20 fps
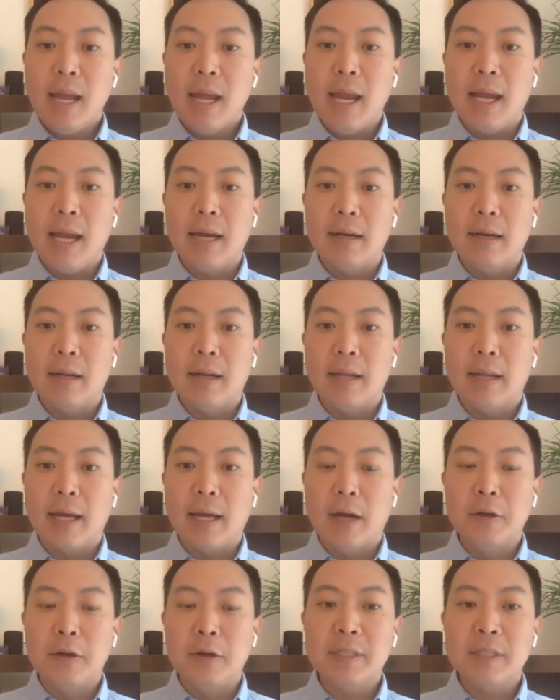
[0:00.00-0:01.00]
And like
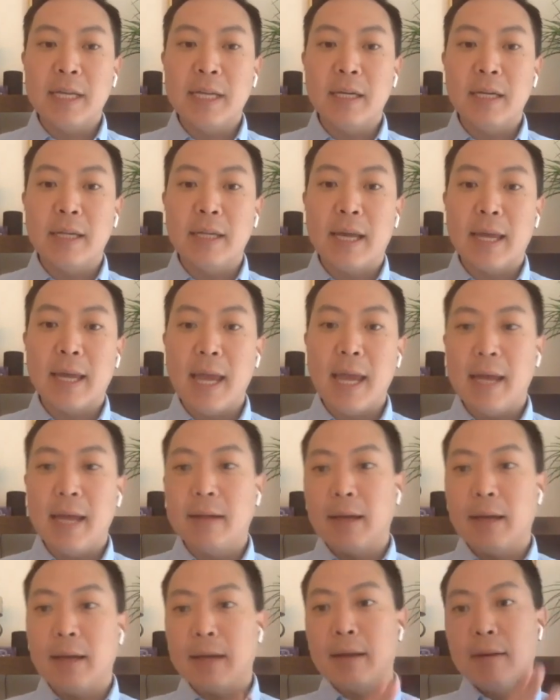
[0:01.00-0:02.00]
understanding like, hey,
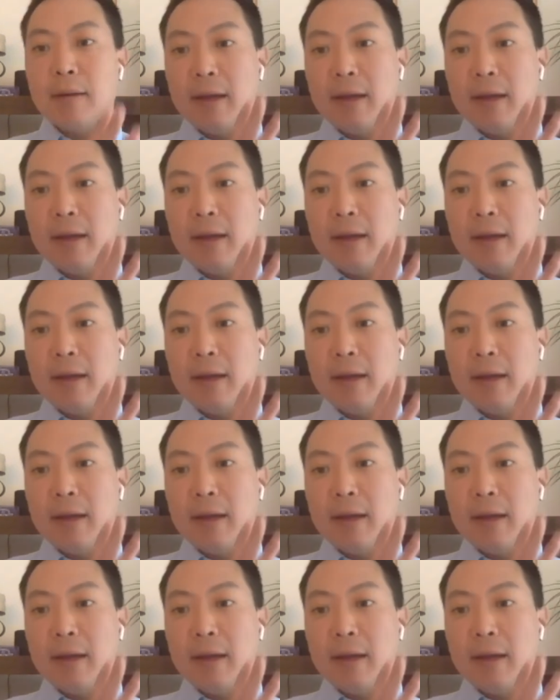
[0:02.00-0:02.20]
like